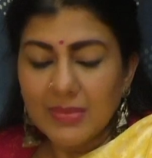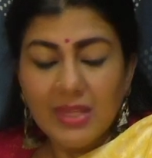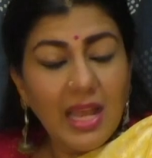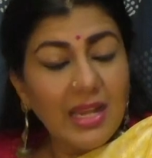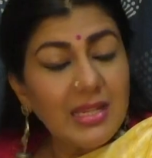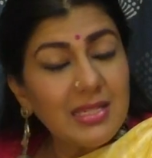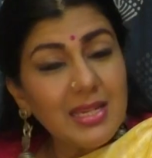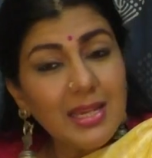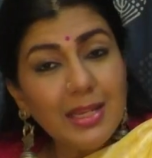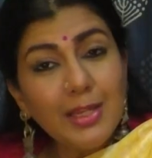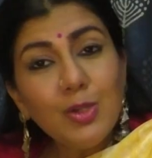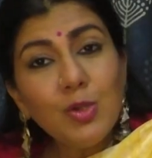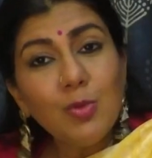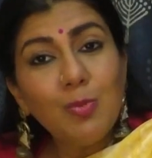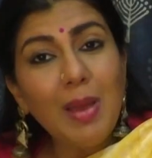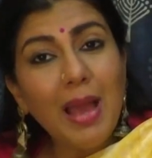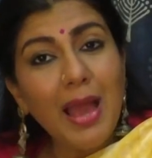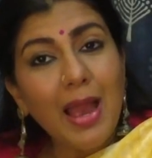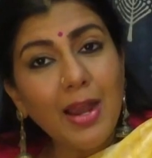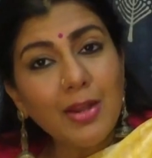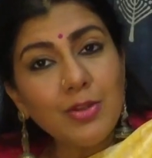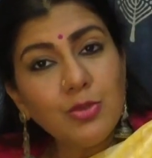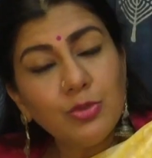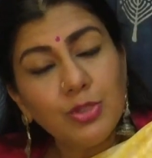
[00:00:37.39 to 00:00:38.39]
I'll take you
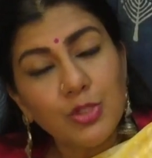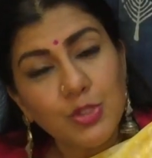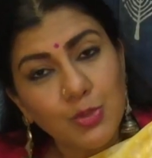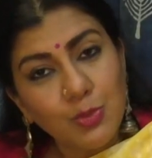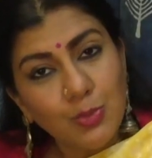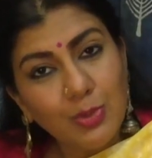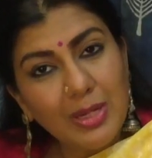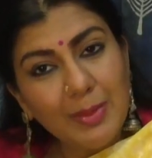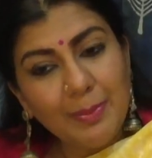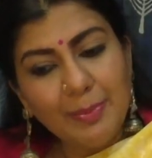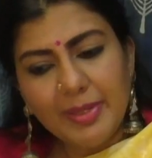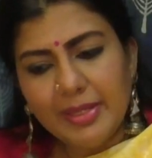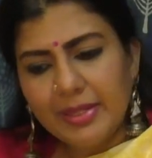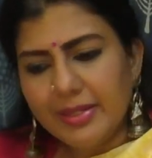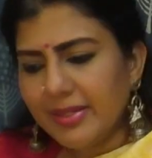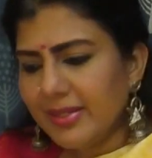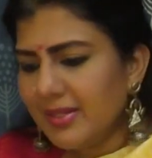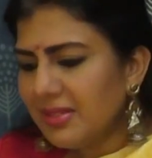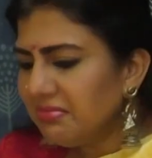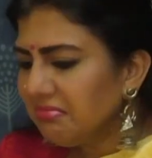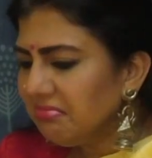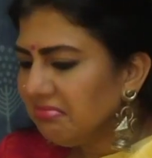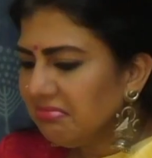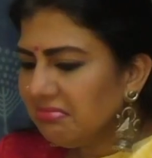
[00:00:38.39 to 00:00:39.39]
back to the Chola
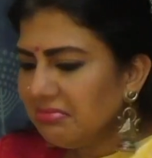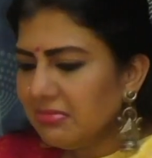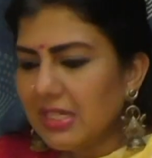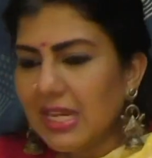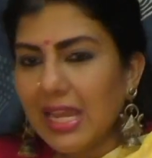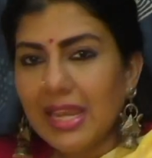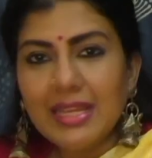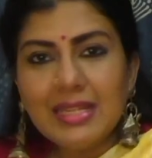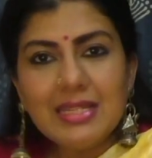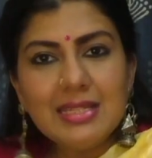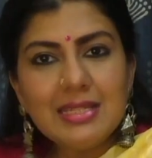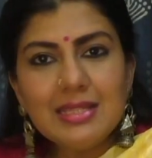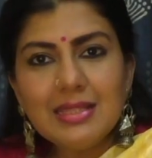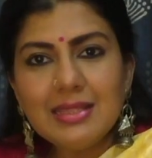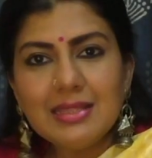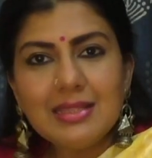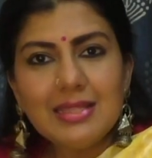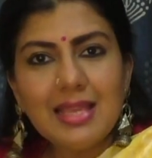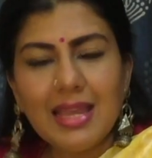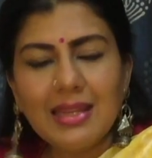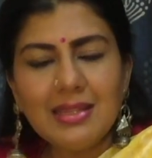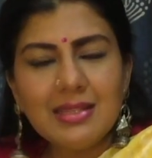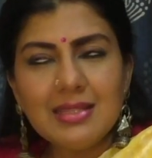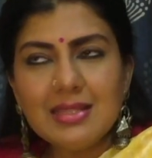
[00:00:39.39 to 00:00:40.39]
period, 9th,
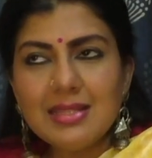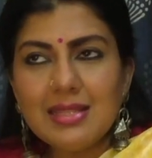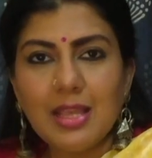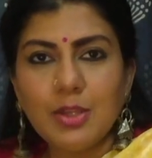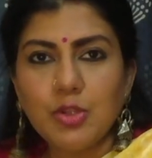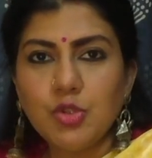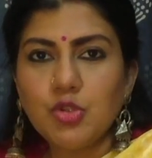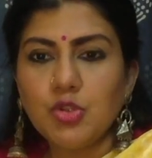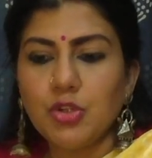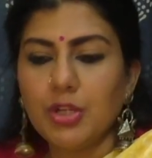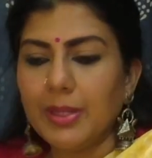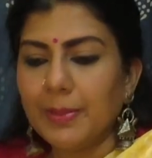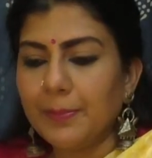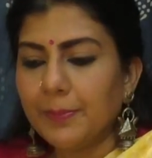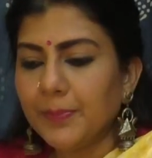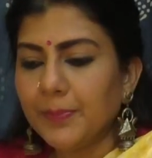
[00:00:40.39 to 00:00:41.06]
10th century.